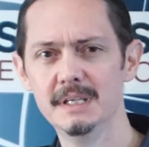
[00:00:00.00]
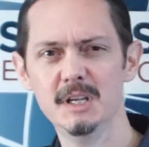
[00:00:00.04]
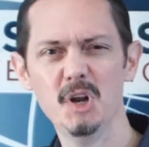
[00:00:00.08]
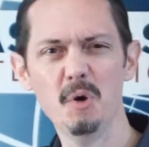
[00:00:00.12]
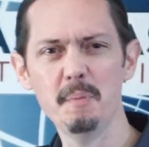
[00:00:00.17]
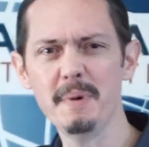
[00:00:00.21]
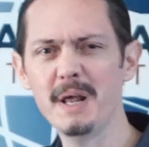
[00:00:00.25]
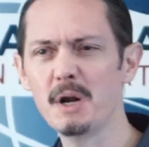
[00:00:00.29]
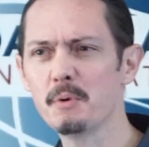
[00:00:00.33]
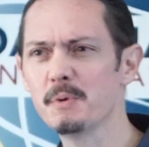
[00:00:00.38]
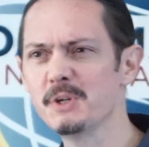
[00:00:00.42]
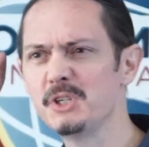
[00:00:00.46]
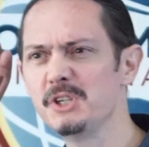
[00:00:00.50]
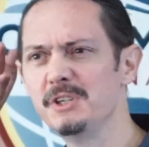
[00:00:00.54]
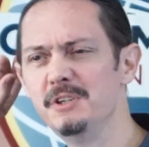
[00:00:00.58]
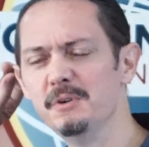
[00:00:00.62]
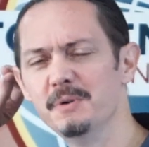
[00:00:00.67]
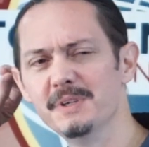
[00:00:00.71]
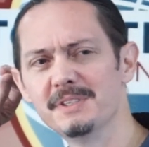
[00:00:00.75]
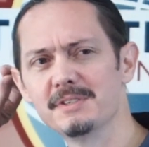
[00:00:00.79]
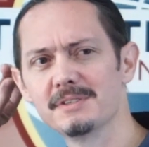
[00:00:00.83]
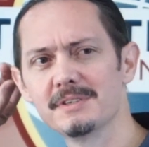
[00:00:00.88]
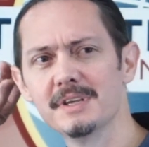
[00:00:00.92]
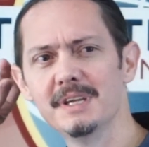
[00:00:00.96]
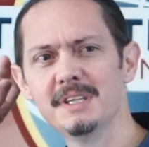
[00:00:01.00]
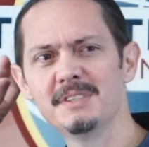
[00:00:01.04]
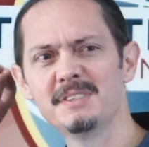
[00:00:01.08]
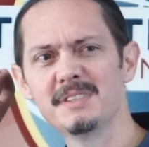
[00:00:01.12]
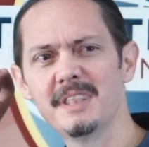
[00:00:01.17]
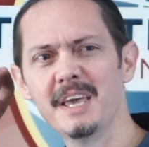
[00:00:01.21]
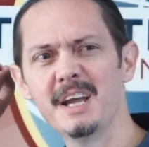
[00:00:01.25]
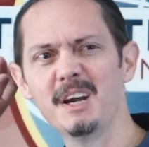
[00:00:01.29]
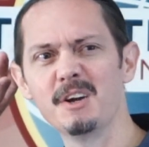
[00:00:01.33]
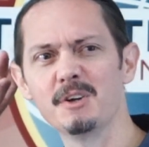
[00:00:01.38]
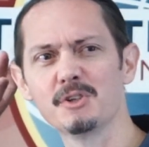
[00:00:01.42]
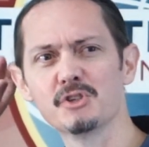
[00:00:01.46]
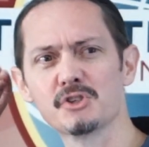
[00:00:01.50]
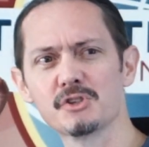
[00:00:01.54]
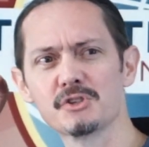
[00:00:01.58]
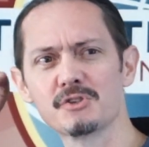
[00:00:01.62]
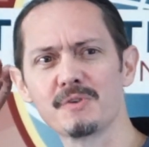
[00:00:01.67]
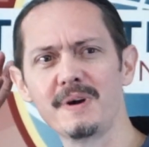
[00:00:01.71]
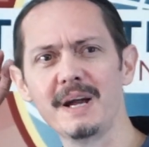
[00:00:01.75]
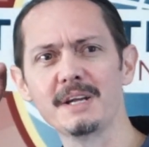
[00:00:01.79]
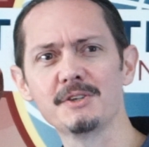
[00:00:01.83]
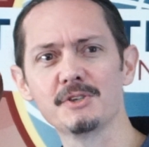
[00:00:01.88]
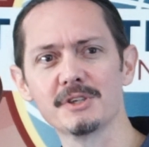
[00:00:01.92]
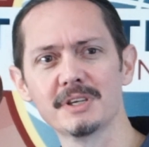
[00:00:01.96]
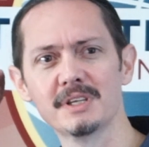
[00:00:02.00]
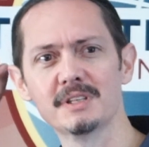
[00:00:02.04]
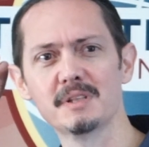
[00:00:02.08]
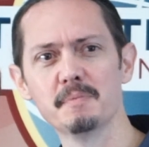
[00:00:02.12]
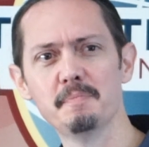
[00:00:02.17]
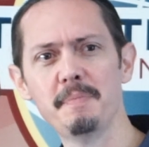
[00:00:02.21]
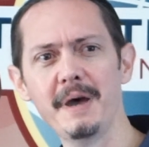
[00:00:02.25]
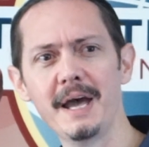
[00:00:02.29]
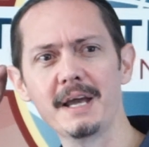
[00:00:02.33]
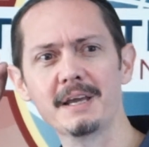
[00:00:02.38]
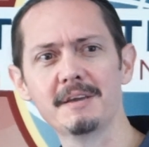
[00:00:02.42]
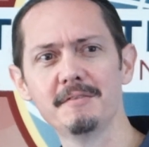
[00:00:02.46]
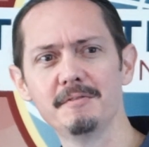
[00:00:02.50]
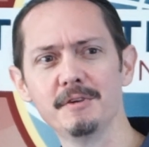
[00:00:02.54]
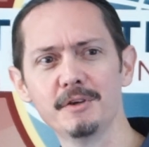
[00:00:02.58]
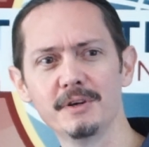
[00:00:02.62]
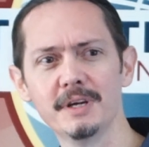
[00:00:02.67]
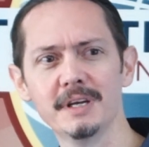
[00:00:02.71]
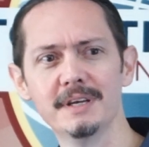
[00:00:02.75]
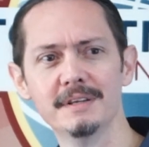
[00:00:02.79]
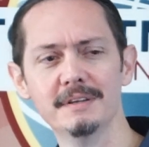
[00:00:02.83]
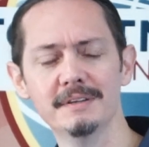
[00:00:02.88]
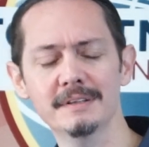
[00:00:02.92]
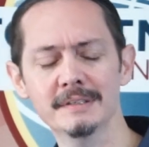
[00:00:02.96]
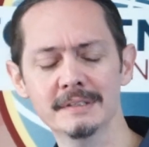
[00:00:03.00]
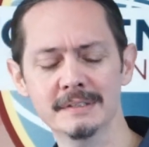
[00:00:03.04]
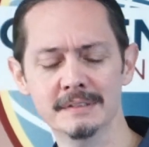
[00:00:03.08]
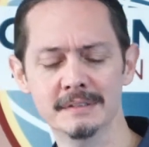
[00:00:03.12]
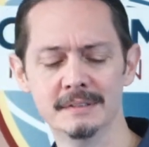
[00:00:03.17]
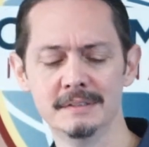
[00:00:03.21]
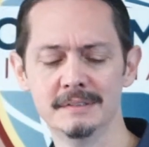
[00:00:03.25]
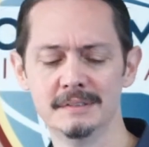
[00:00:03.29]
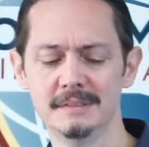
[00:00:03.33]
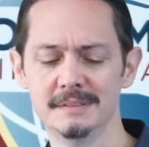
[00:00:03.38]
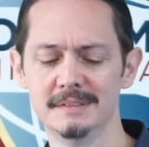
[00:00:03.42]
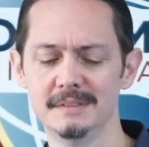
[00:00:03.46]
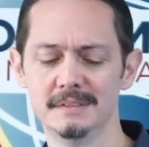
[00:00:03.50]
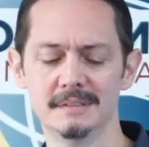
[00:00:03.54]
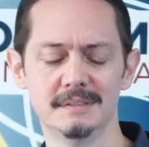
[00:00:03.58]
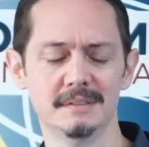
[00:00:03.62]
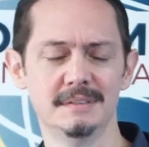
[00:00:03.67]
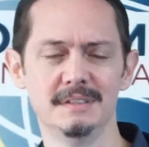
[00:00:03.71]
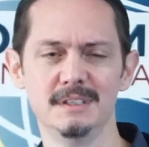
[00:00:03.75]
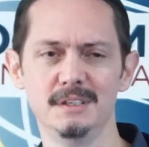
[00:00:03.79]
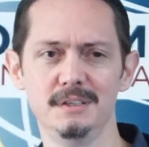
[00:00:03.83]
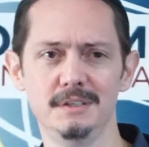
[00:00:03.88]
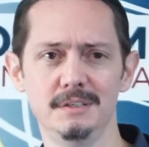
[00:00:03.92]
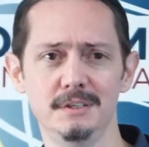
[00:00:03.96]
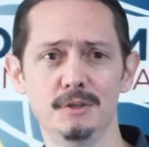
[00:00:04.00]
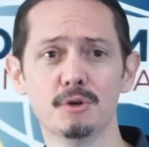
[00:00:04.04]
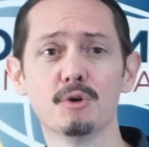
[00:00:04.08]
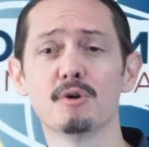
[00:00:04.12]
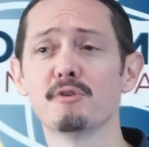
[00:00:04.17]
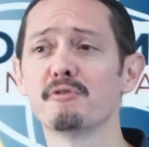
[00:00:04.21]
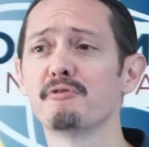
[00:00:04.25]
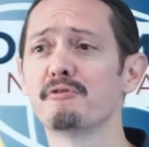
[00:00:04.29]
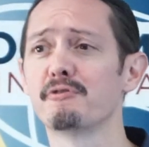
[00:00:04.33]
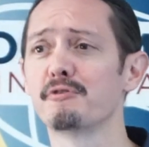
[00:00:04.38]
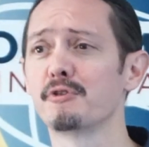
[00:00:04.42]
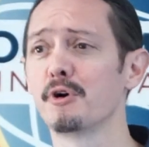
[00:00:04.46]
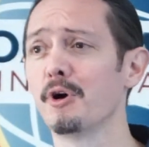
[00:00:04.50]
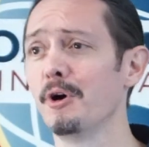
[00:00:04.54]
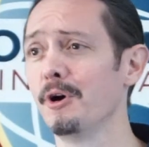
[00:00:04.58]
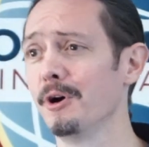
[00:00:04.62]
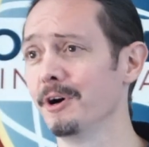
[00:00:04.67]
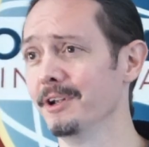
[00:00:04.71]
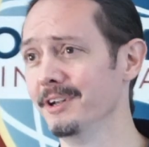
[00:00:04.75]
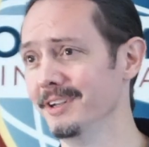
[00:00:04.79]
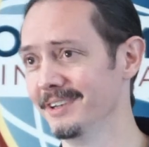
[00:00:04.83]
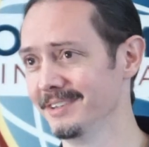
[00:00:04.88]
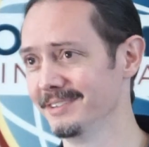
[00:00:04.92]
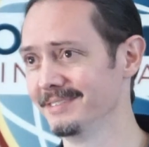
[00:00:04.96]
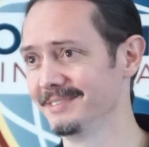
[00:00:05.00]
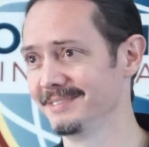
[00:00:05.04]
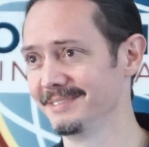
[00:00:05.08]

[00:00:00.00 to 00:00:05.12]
no matter what you do, it's, it's there, it's scratching at the back of your head. You're a fraud.